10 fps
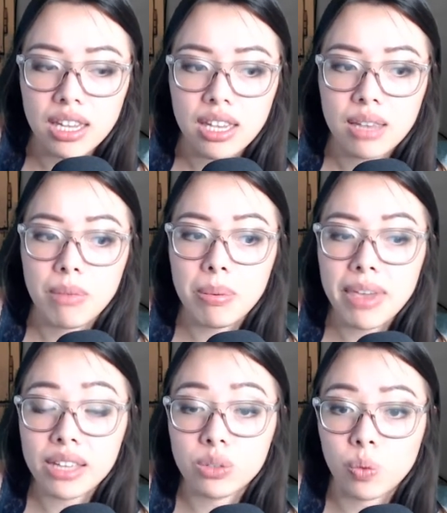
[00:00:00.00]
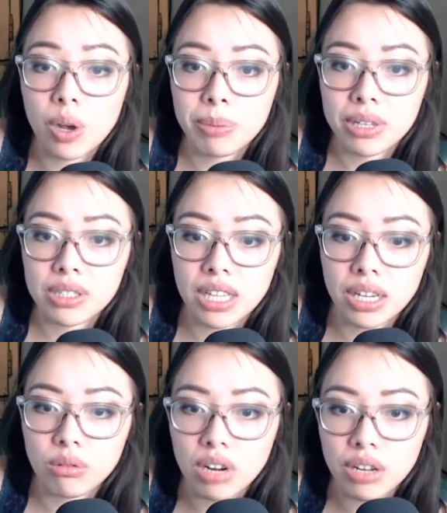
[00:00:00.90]
Maybe he has weapons like a
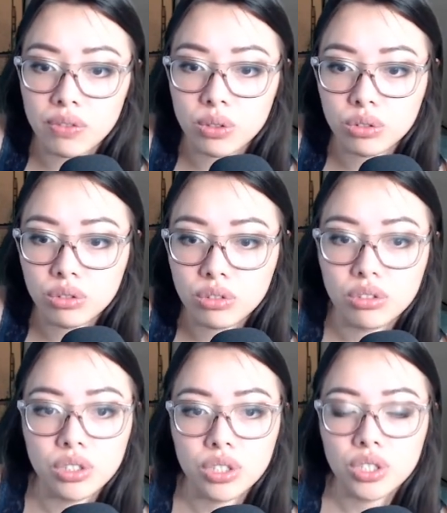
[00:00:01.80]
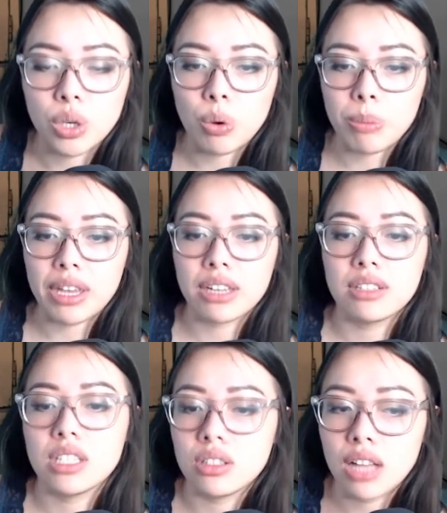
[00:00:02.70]
rifle. Should we make a
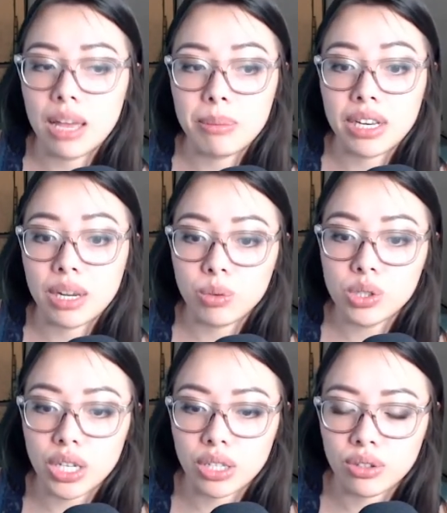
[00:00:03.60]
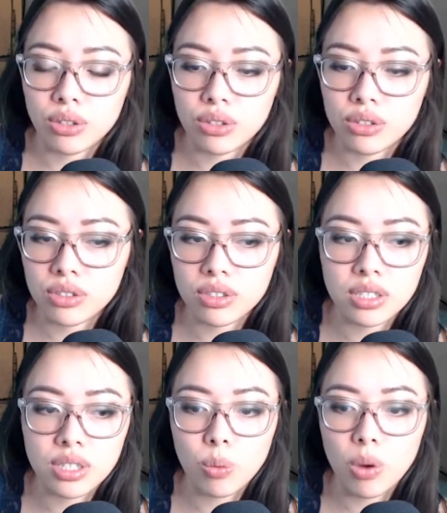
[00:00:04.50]
deal? I mean, I wish I could.
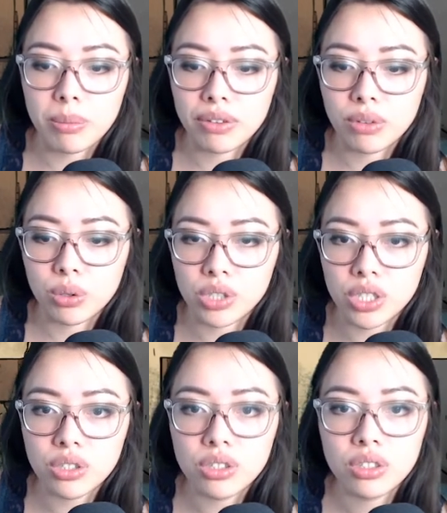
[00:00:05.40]
Does he want my roaches?